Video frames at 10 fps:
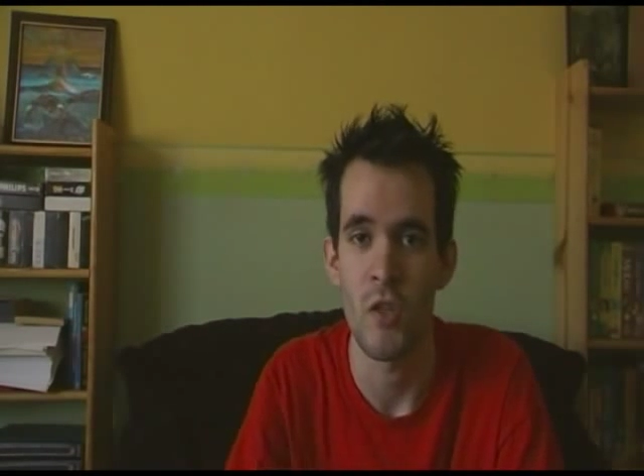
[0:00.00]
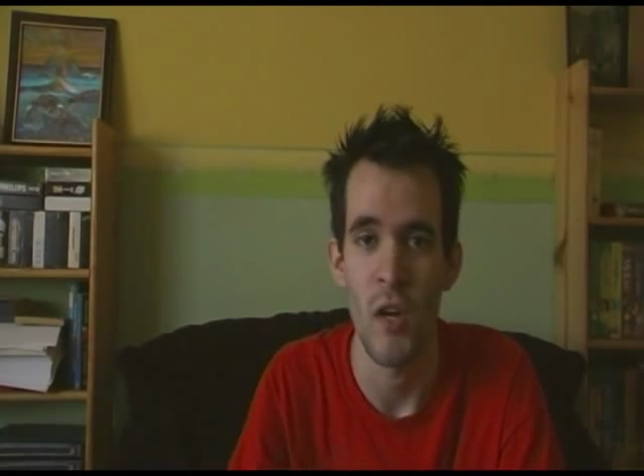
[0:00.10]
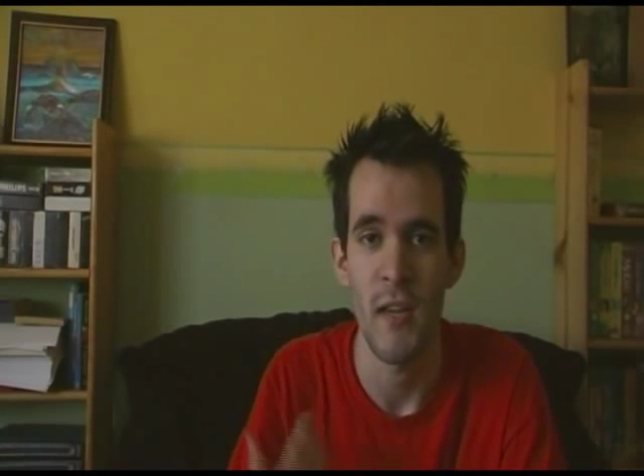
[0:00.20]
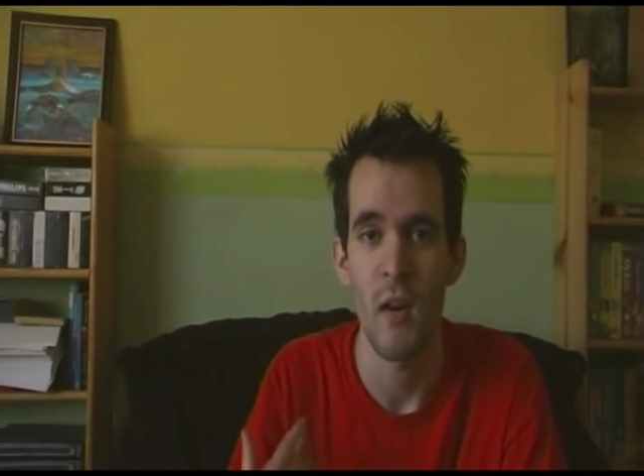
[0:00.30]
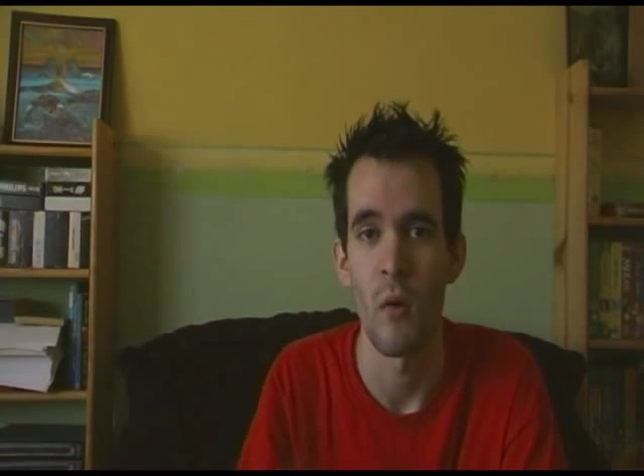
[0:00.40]

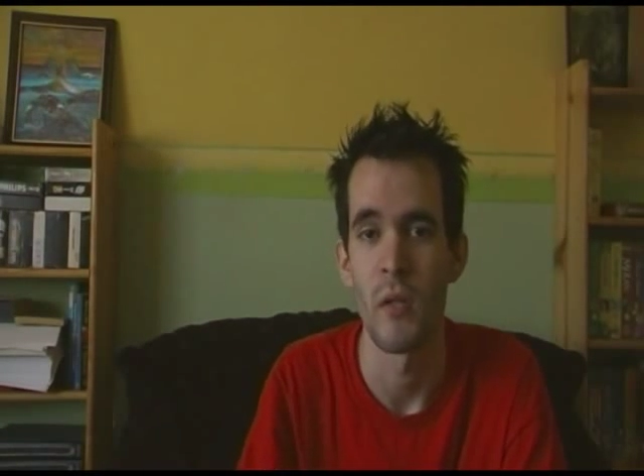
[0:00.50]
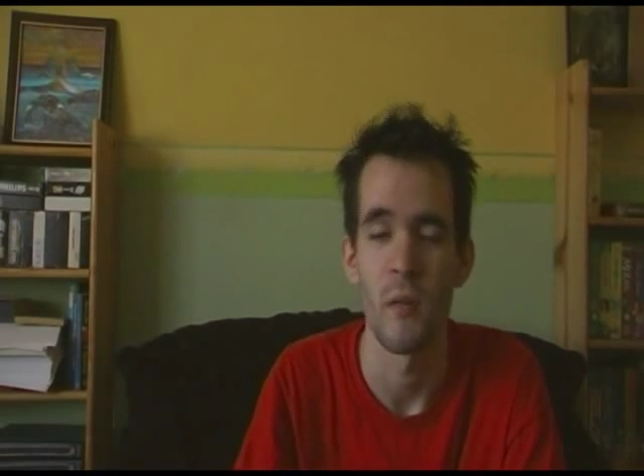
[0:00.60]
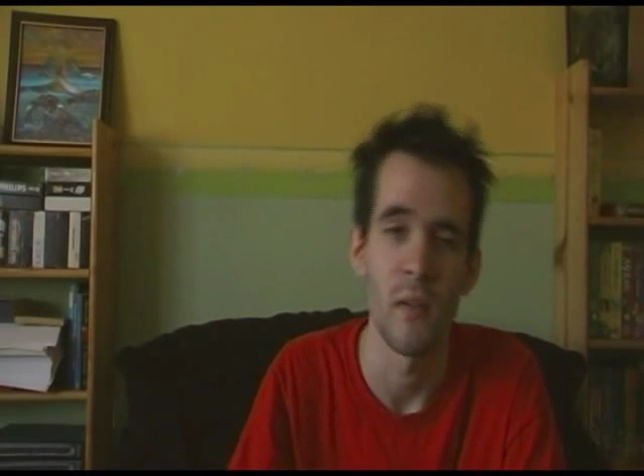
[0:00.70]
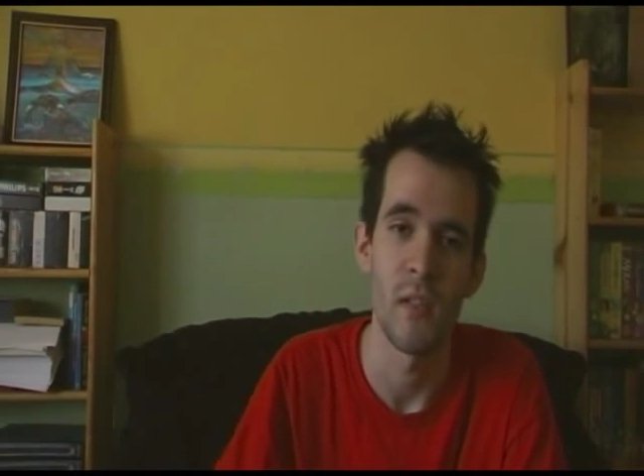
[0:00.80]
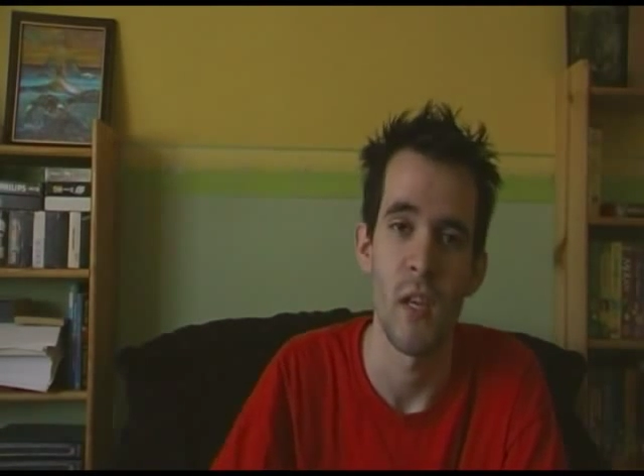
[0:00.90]
dried out while
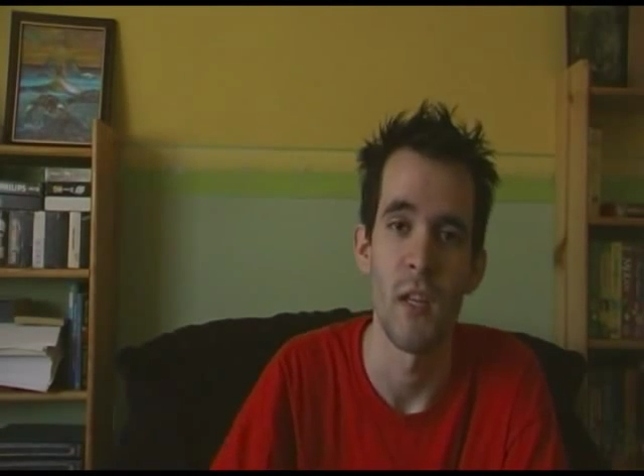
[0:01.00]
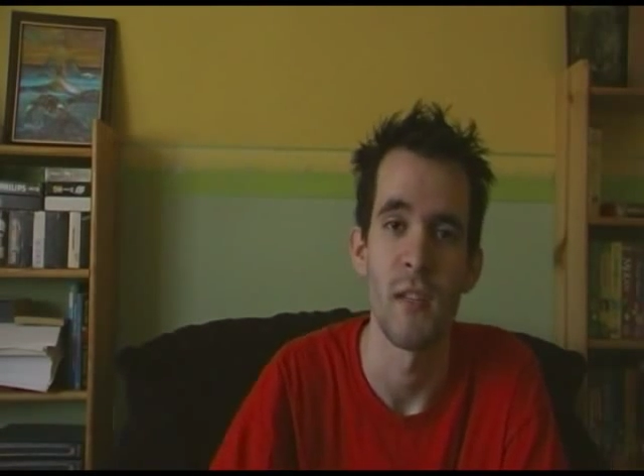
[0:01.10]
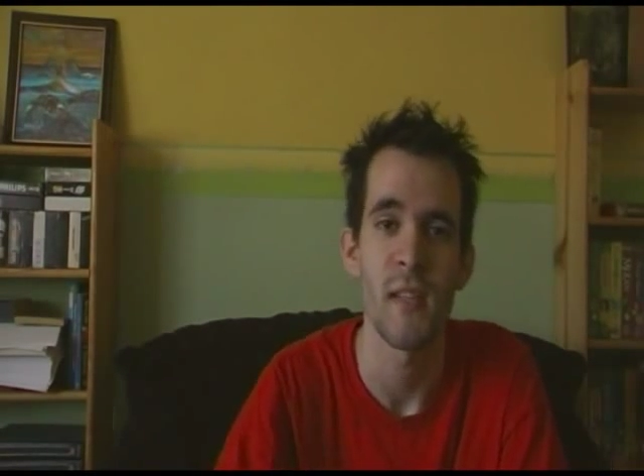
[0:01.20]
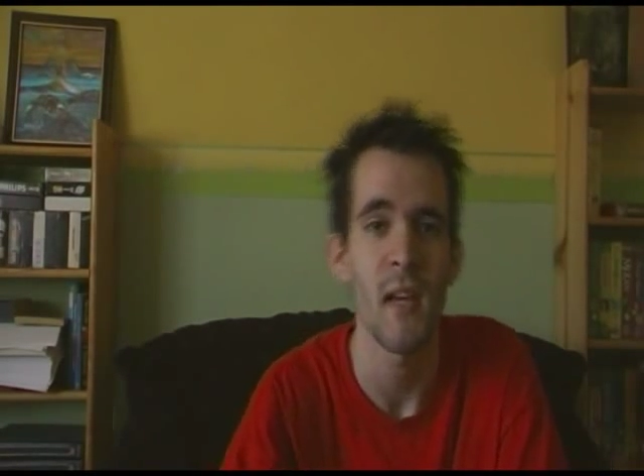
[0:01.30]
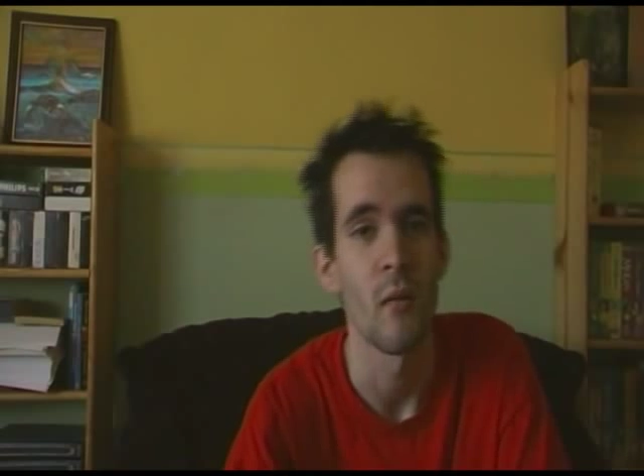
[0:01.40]
doing
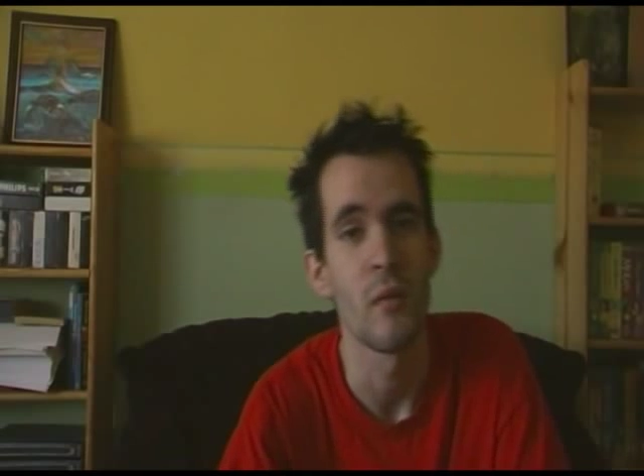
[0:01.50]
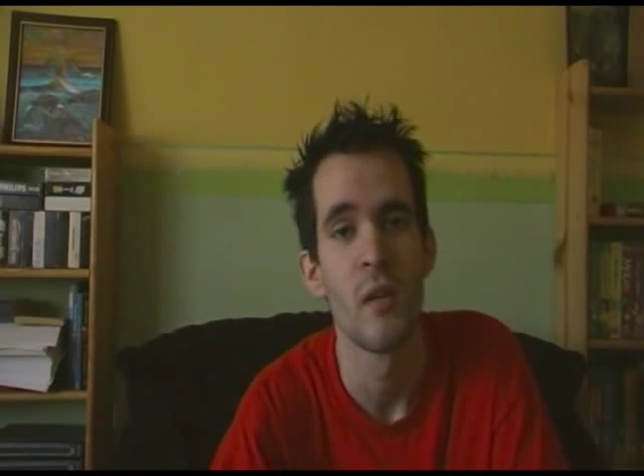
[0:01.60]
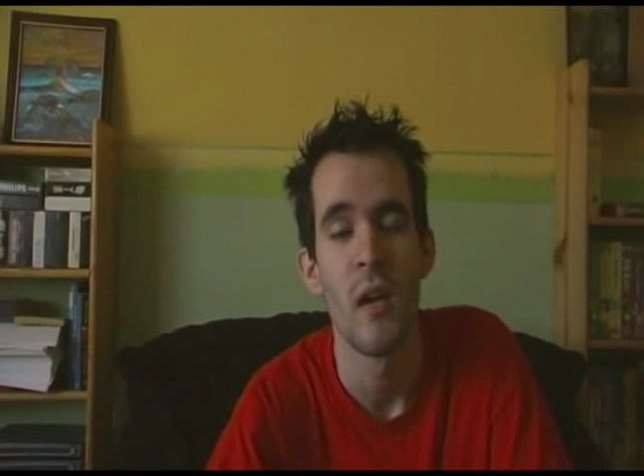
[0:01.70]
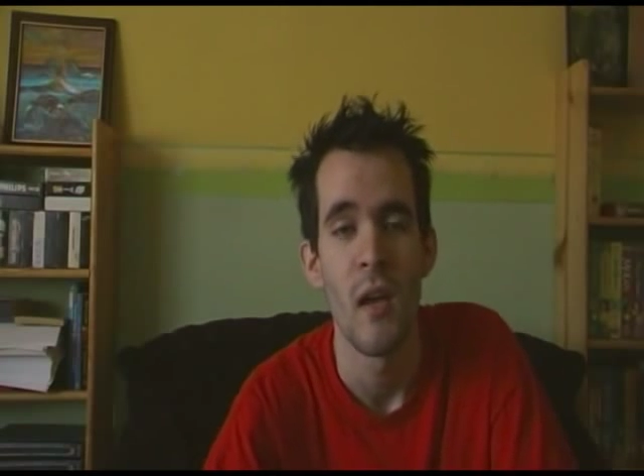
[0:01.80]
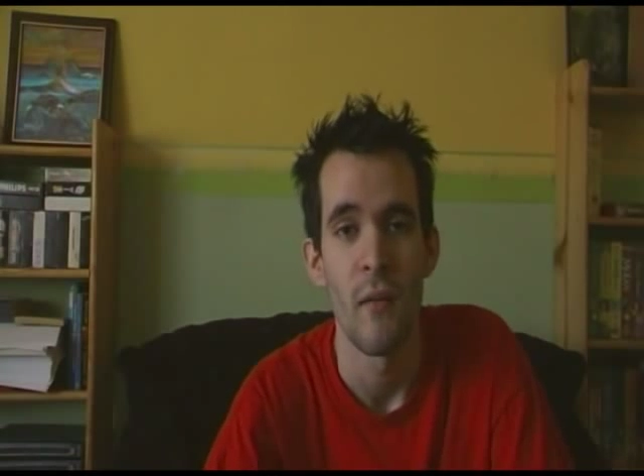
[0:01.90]
certain sounds,